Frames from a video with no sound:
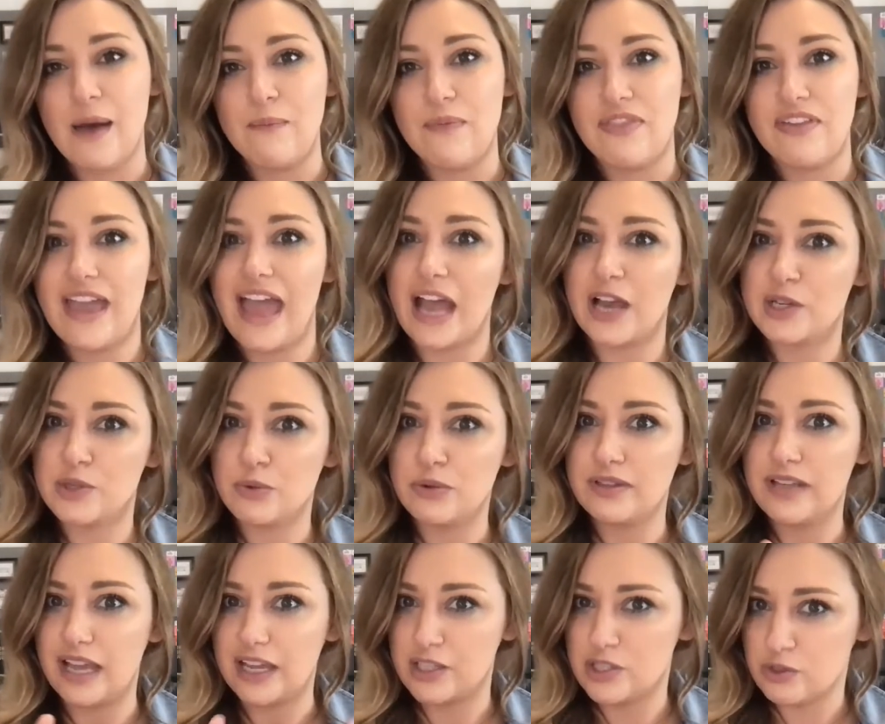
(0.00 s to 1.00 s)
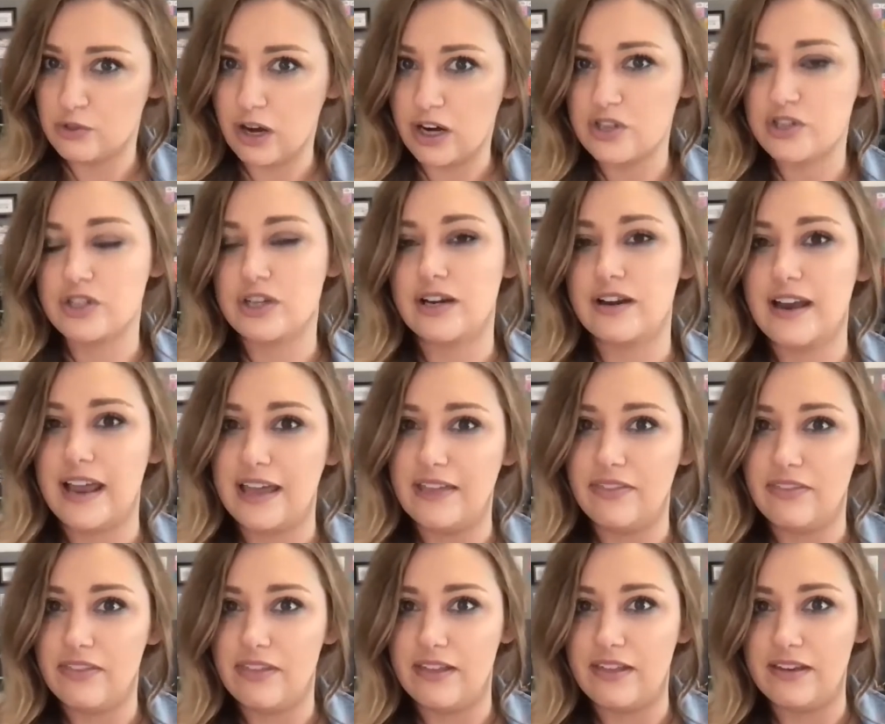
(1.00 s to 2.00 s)
the actual like structure
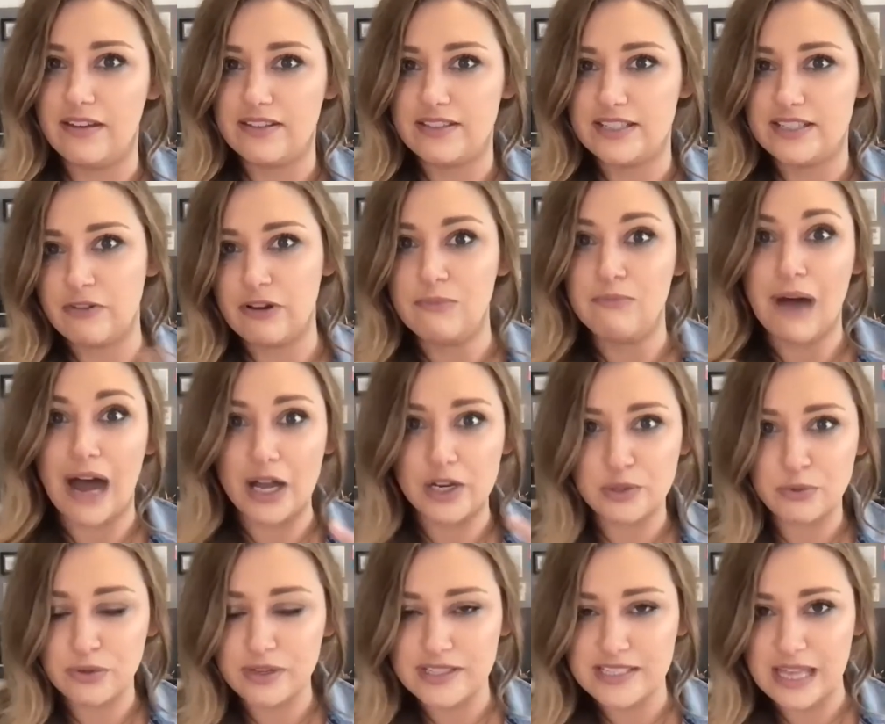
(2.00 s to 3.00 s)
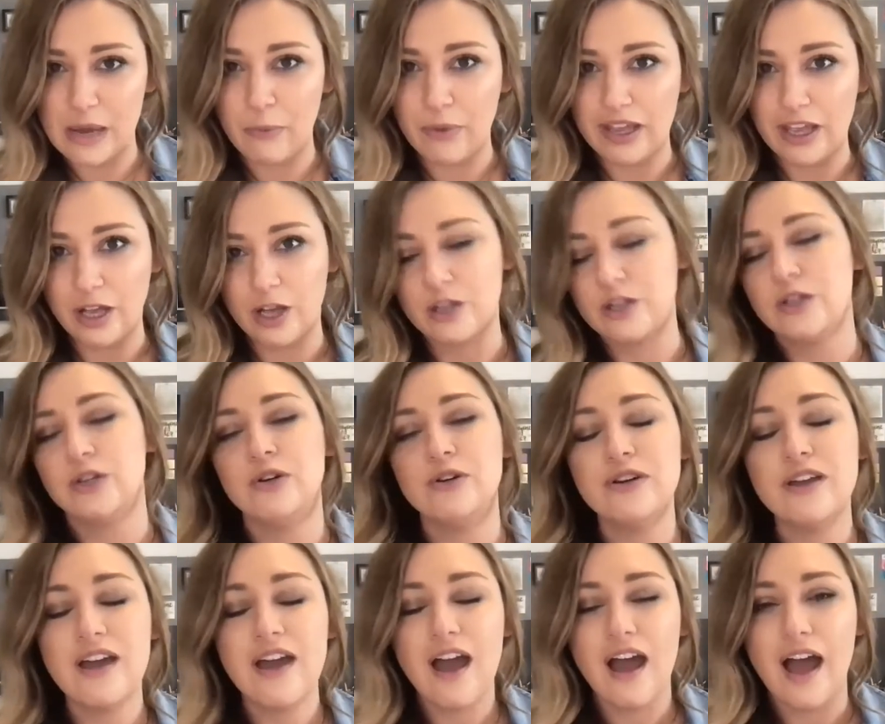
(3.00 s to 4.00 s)
and the different modules that we include,
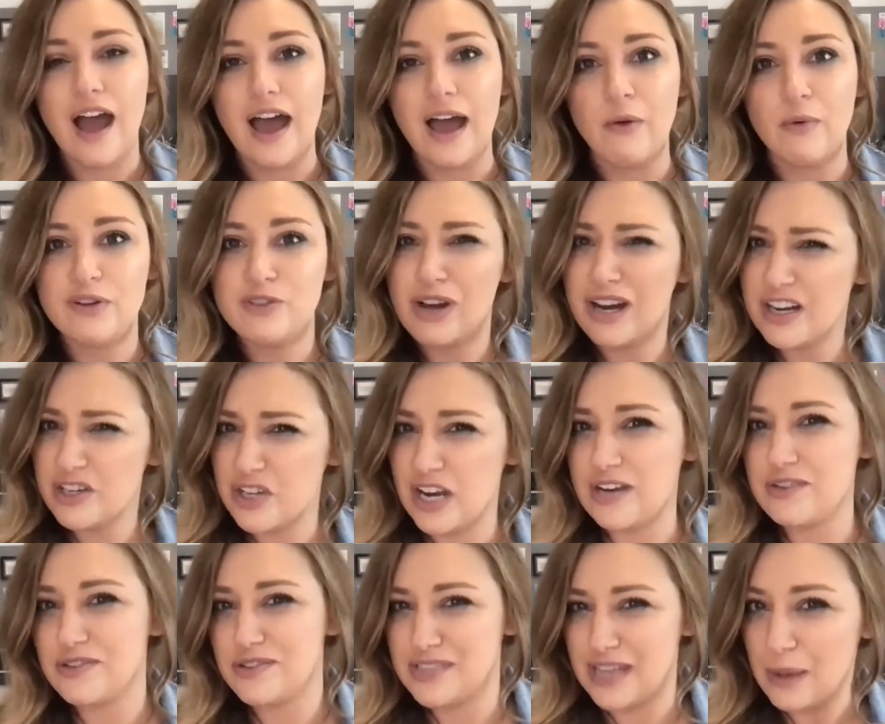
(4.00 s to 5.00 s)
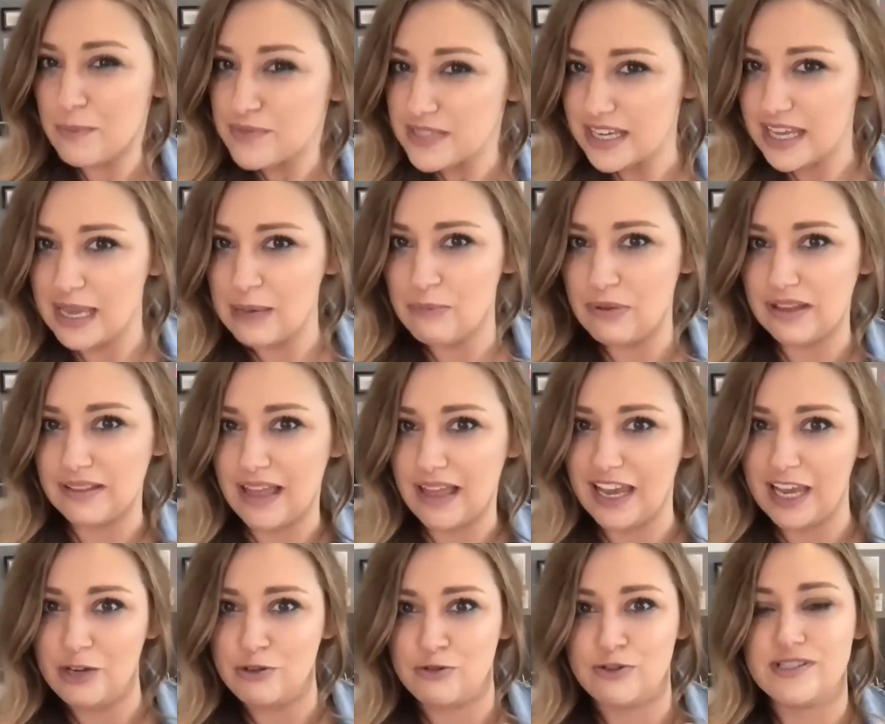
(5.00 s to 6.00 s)
we try to change those up to keep it like
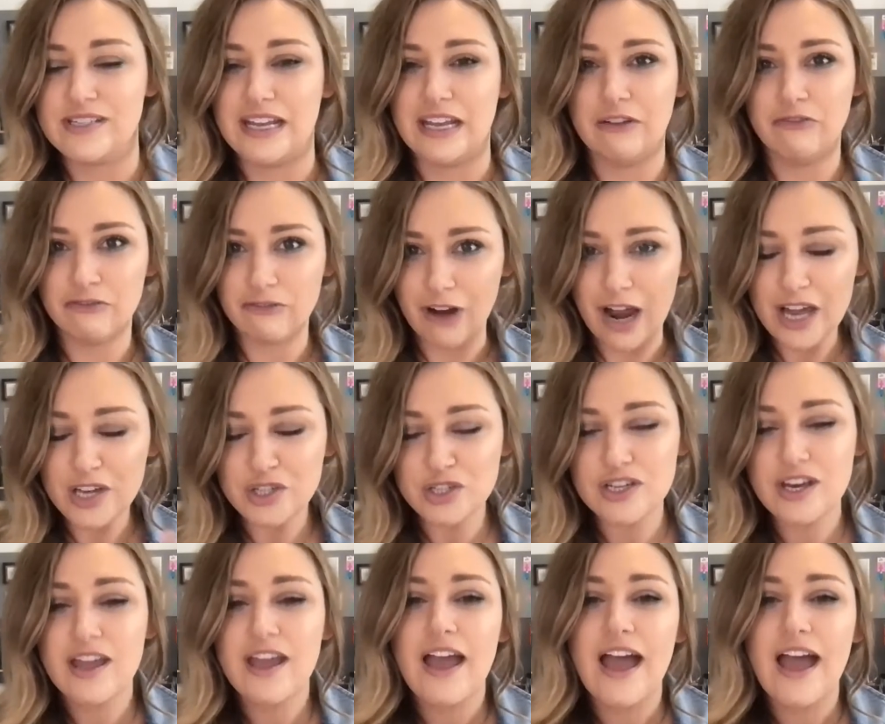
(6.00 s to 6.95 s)
interesting and fresh.